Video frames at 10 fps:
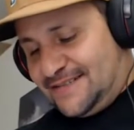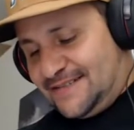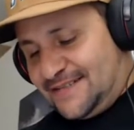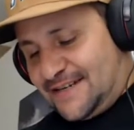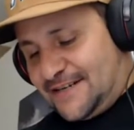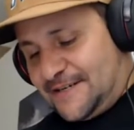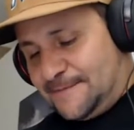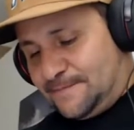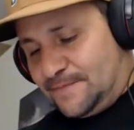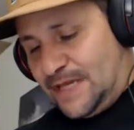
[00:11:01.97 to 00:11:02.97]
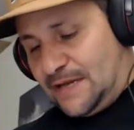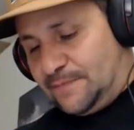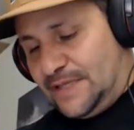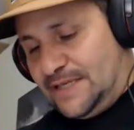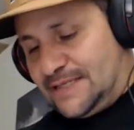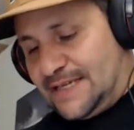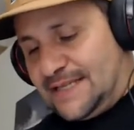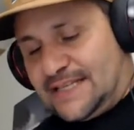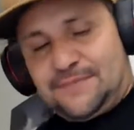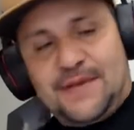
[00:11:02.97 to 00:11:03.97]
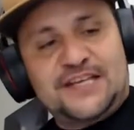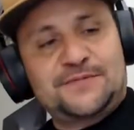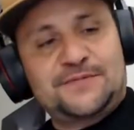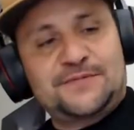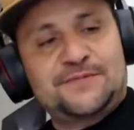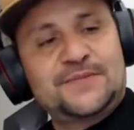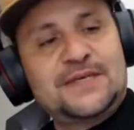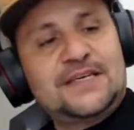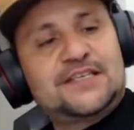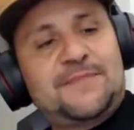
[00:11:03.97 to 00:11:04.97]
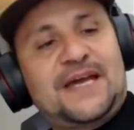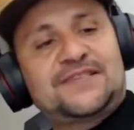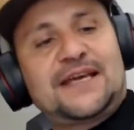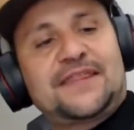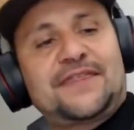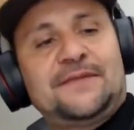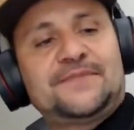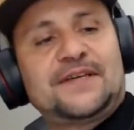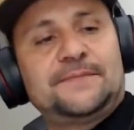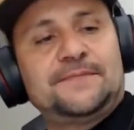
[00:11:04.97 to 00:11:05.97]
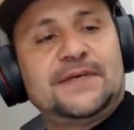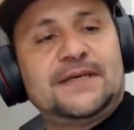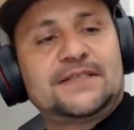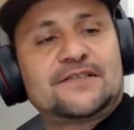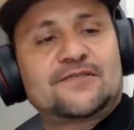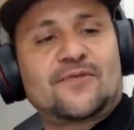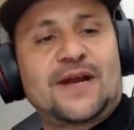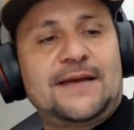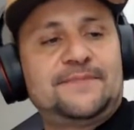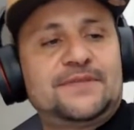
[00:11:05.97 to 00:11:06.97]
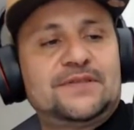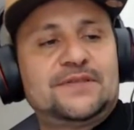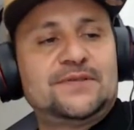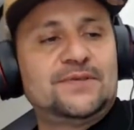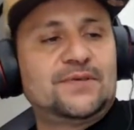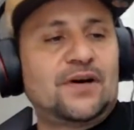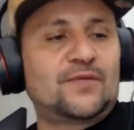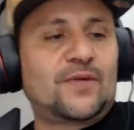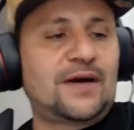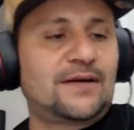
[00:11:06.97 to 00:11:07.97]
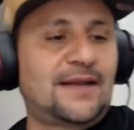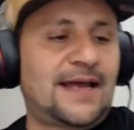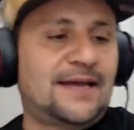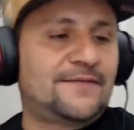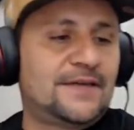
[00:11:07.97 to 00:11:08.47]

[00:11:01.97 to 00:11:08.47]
Yeah, please hit that smash that thumbs up and subscribe to Hardwired Live so